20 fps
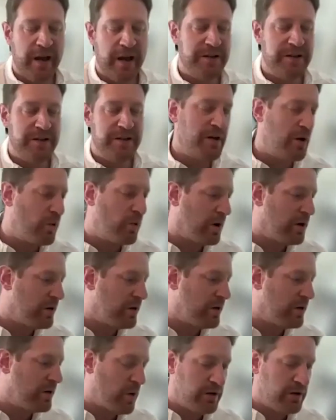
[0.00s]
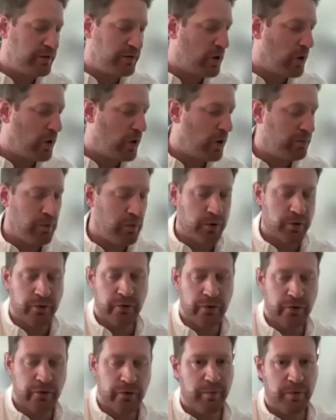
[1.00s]
it's no wonder where you've got
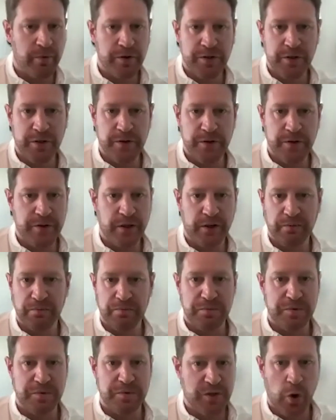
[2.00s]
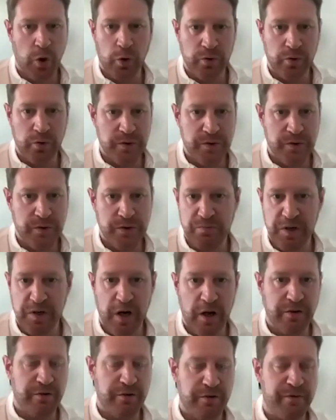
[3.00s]
models that are producing songs,
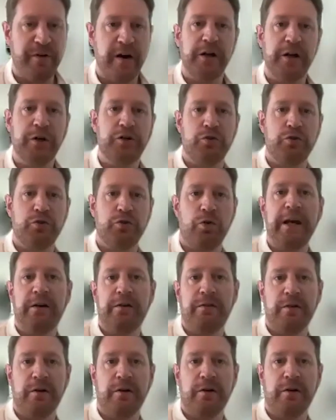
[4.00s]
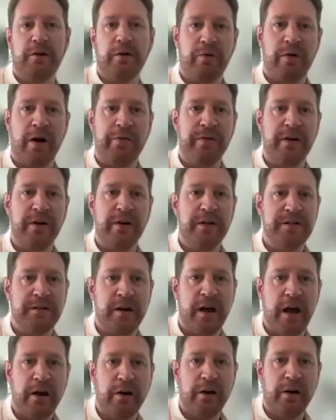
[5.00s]
you know, the fake Drake that went around the
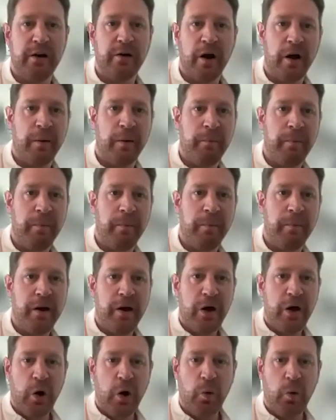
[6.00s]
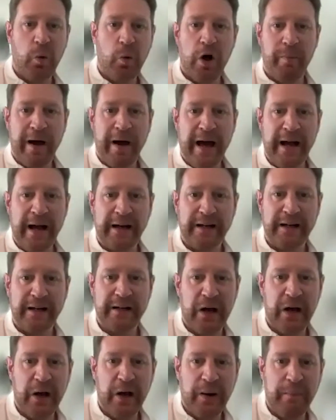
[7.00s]
internet, a while back,
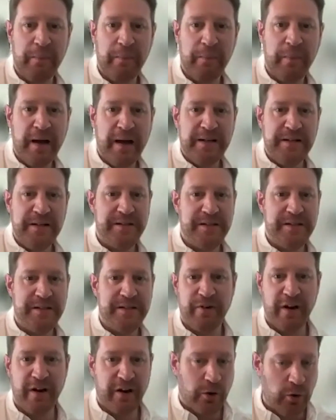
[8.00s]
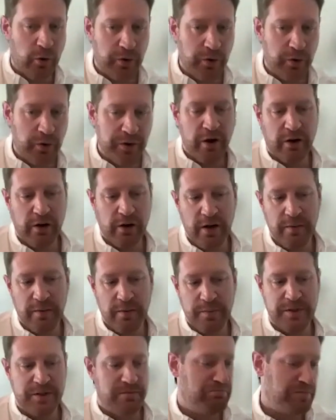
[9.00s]
deepfake audio
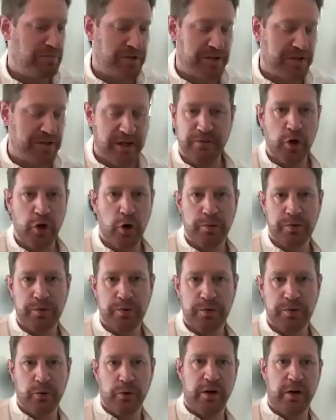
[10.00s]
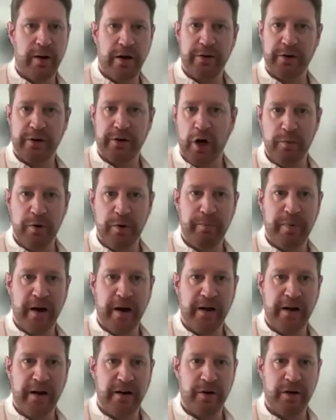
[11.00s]
clips, Steve Jobs talking about the COVID
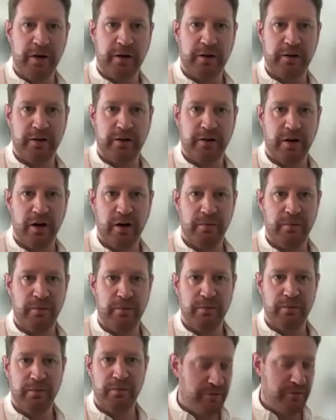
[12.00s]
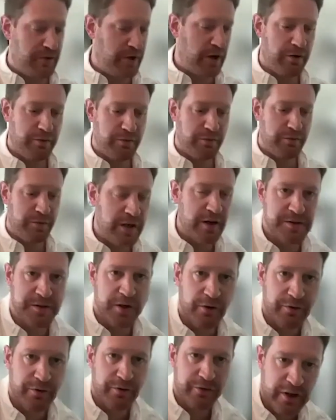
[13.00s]
pandemic, you know, years
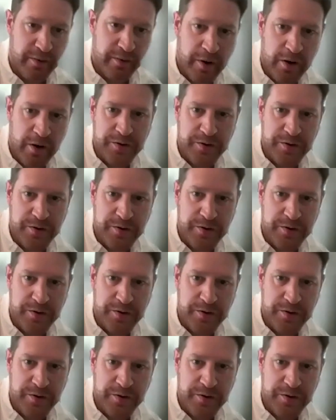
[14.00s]
after he